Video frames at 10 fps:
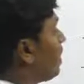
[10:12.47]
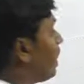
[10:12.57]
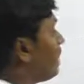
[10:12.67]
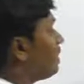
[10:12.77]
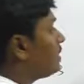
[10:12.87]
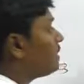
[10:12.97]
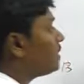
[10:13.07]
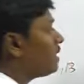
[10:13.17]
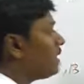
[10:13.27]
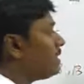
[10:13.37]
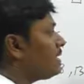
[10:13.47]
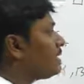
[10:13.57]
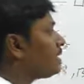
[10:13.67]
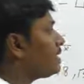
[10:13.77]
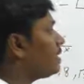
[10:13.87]
And I
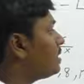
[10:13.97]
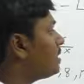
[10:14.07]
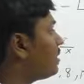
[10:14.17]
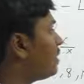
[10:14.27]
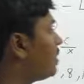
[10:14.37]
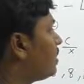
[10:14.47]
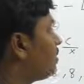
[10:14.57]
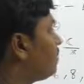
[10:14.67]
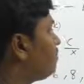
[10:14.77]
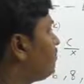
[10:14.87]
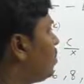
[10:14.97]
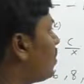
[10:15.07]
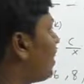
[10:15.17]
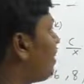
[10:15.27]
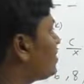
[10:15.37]
think
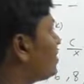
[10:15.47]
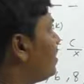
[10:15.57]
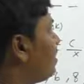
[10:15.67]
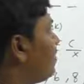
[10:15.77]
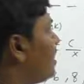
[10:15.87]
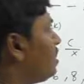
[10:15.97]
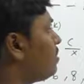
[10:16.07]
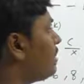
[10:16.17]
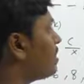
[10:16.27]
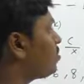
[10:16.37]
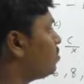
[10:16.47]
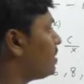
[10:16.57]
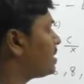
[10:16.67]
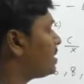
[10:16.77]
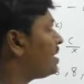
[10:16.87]
okay, still we need to place two
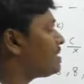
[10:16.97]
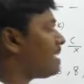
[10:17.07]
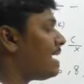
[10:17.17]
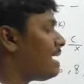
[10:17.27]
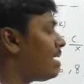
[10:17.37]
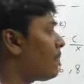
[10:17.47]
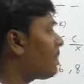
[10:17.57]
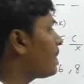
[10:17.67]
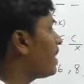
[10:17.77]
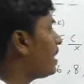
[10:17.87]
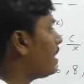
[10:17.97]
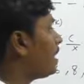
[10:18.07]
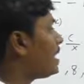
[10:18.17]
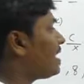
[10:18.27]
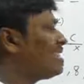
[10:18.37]
persons, that is A,
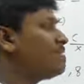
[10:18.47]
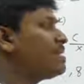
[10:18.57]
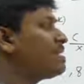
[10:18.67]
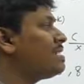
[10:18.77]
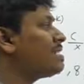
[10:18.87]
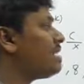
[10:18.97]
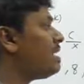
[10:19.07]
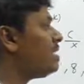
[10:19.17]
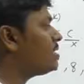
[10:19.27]
and another person is E.